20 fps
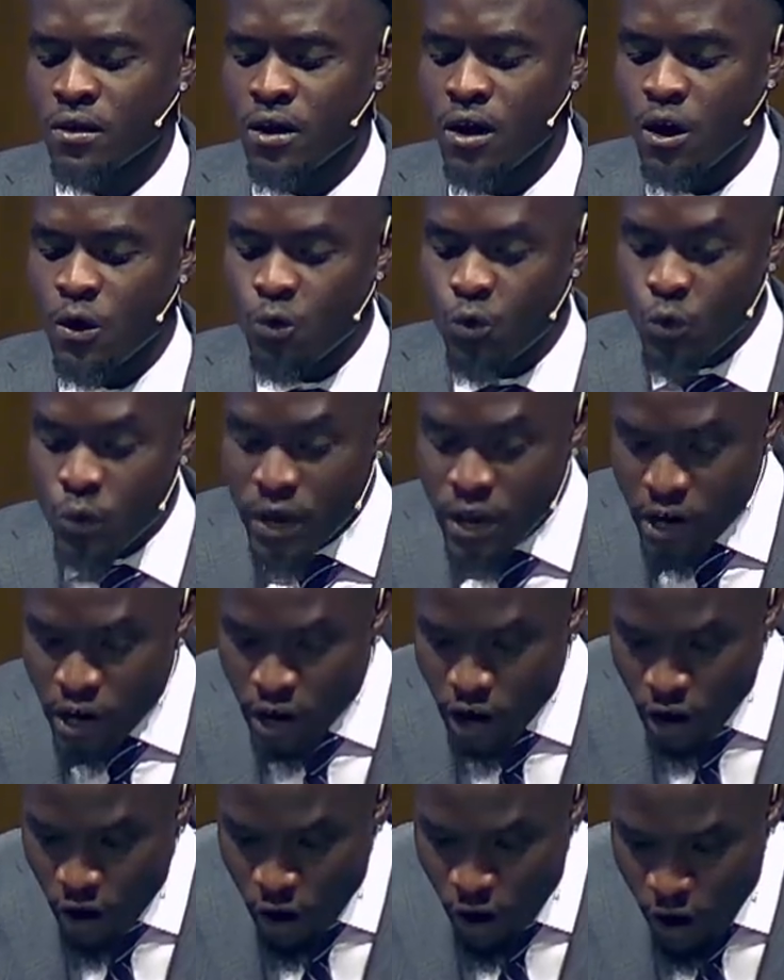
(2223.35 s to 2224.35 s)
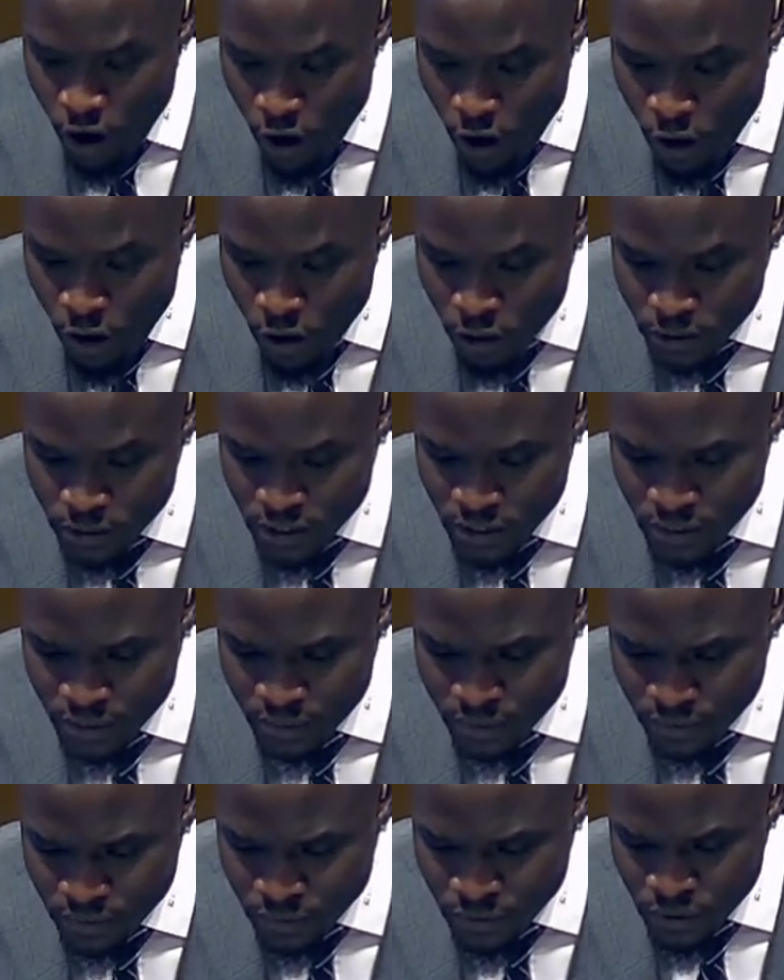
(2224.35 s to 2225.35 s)
We are called
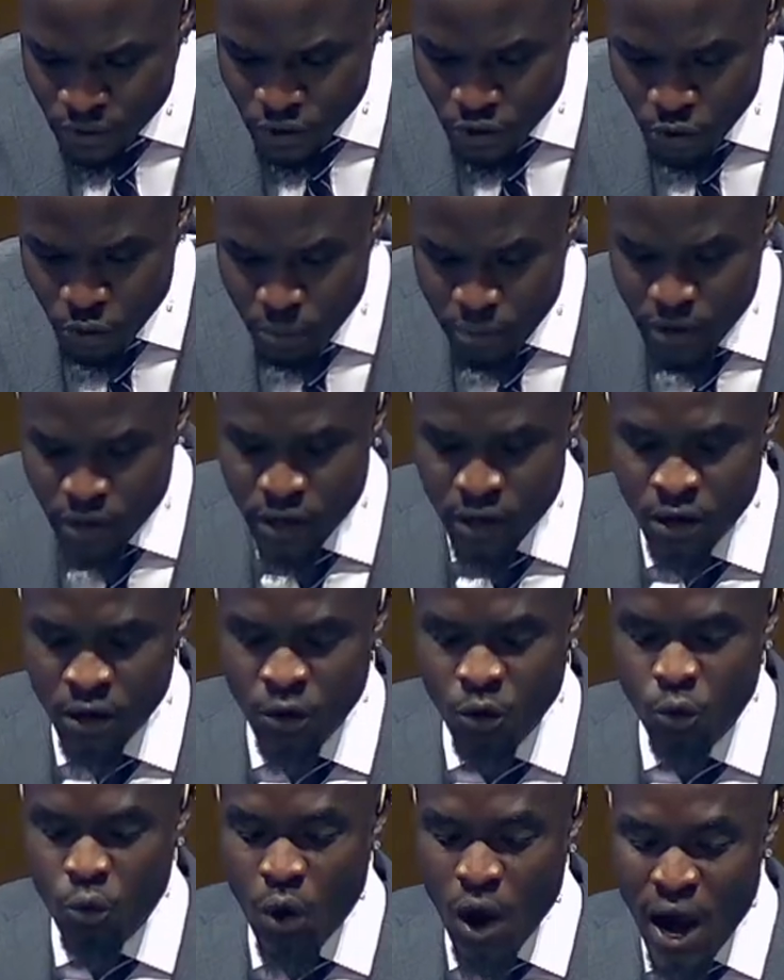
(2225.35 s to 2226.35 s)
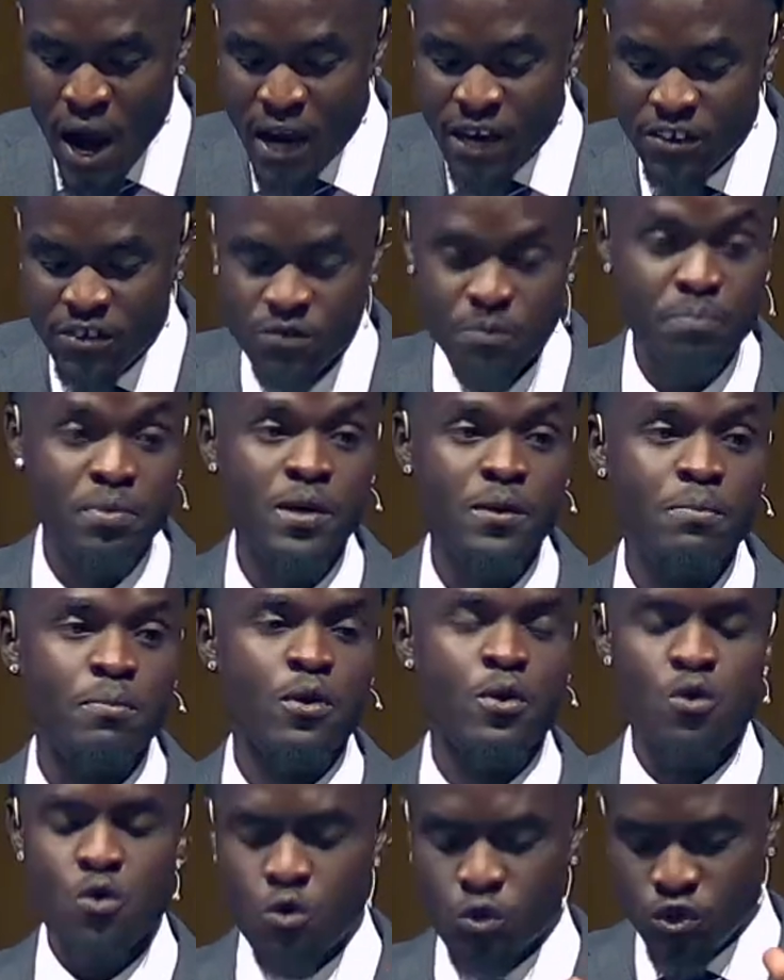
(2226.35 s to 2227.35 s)
to be wise
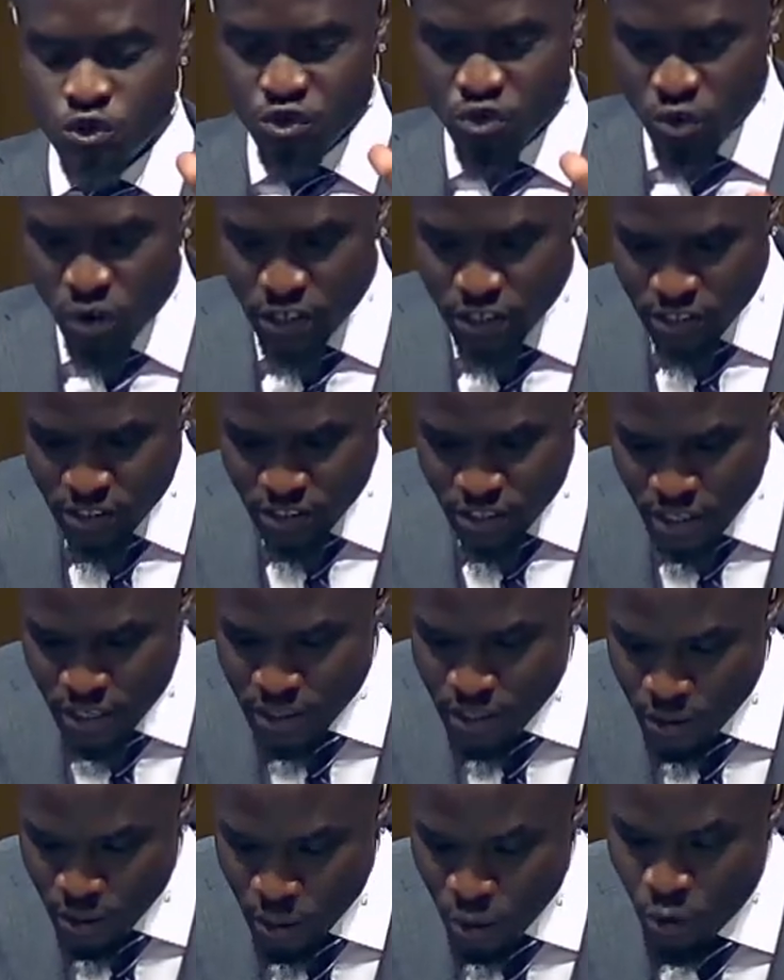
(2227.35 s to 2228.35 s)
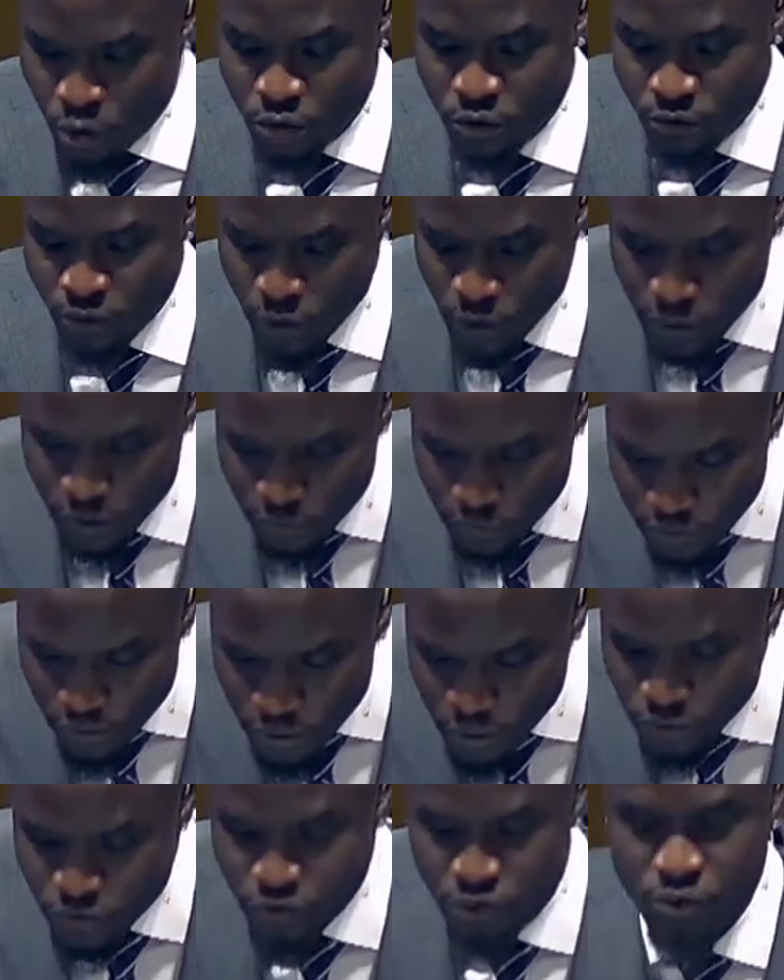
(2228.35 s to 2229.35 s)
people who trust in the Lord for the
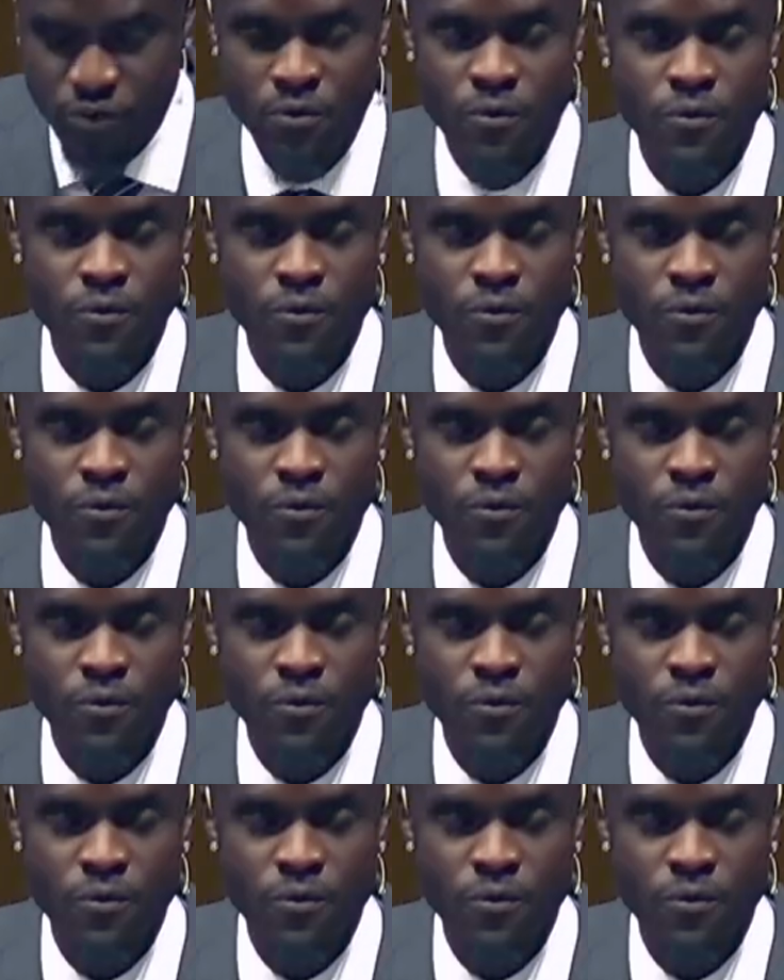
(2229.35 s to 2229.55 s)
future.